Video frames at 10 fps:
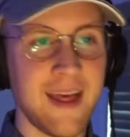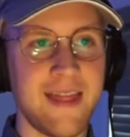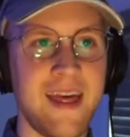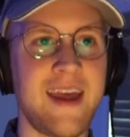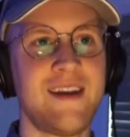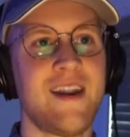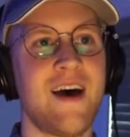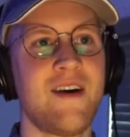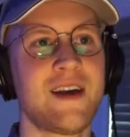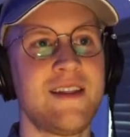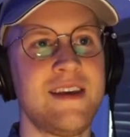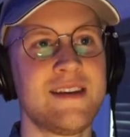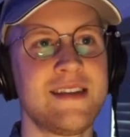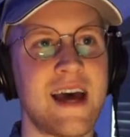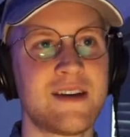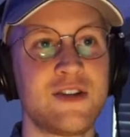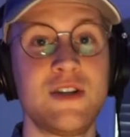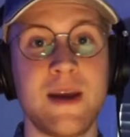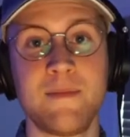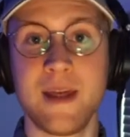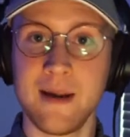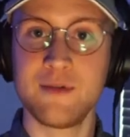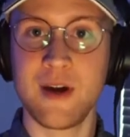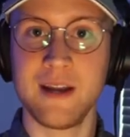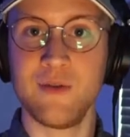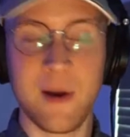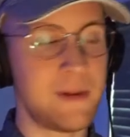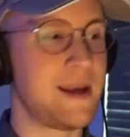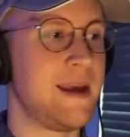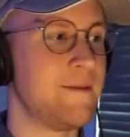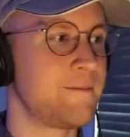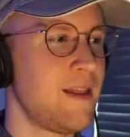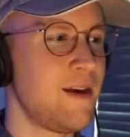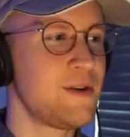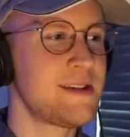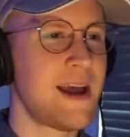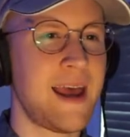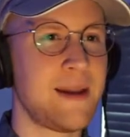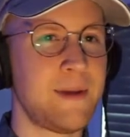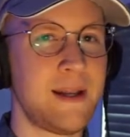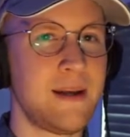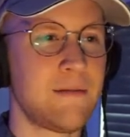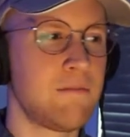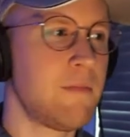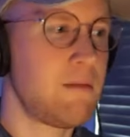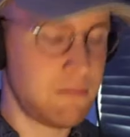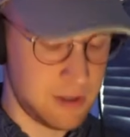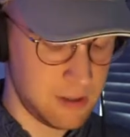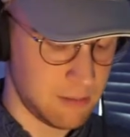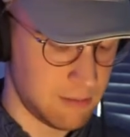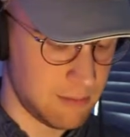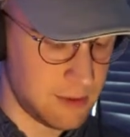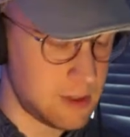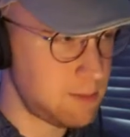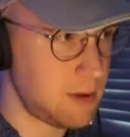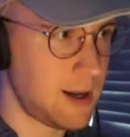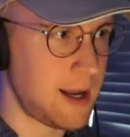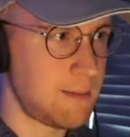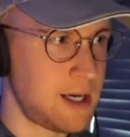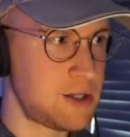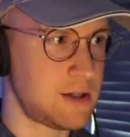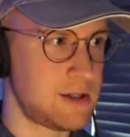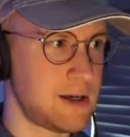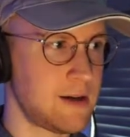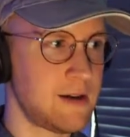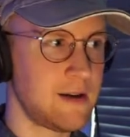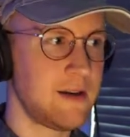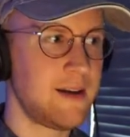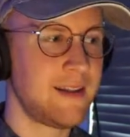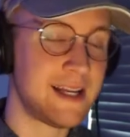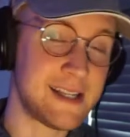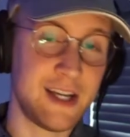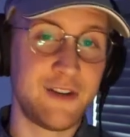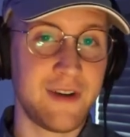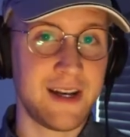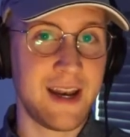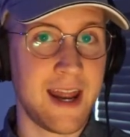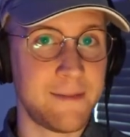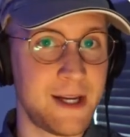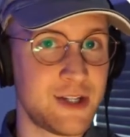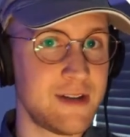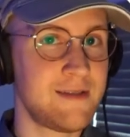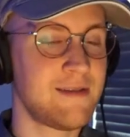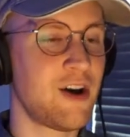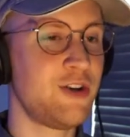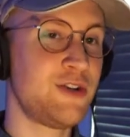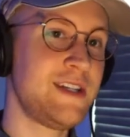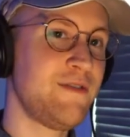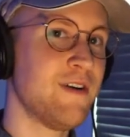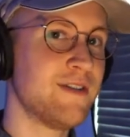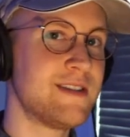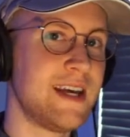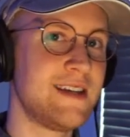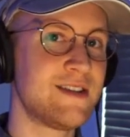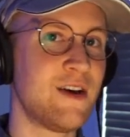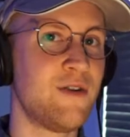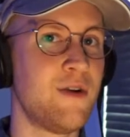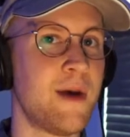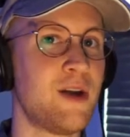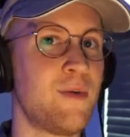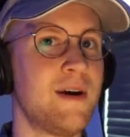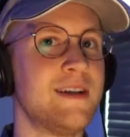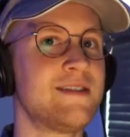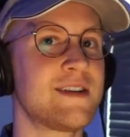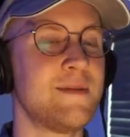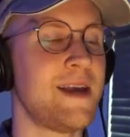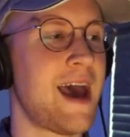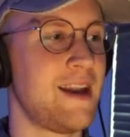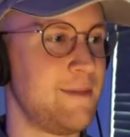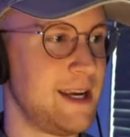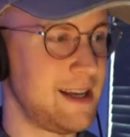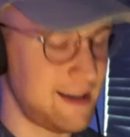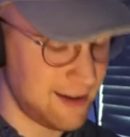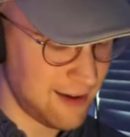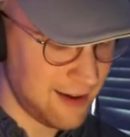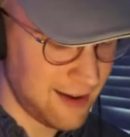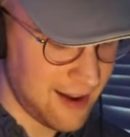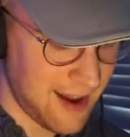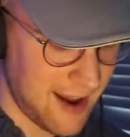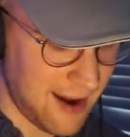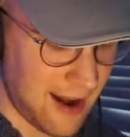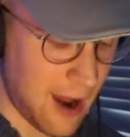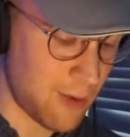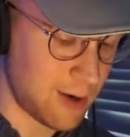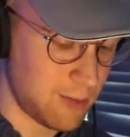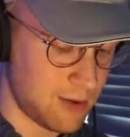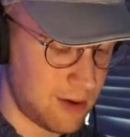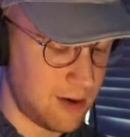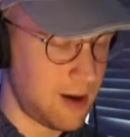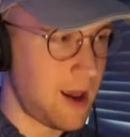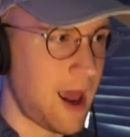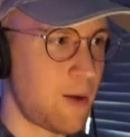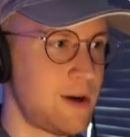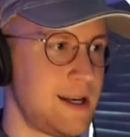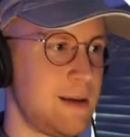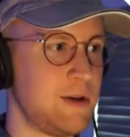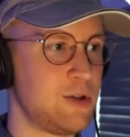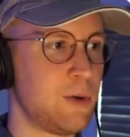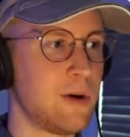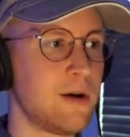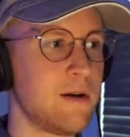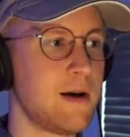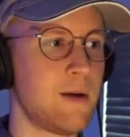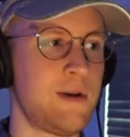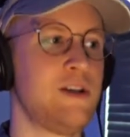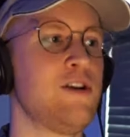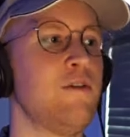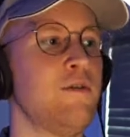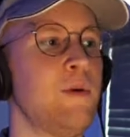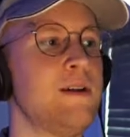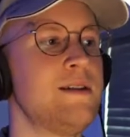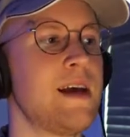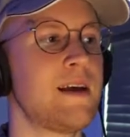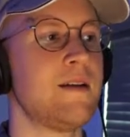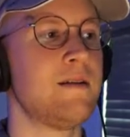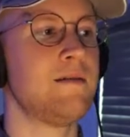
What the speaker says: then I'll get the exact shape that I'm trying to replicate. Though it's not animating, well, shoot, let's just put animation, sucker. That's how you define an animation on your default state. So no matter what, it's going to be animating. And I want to name it twirl. I want it to go for 1 second.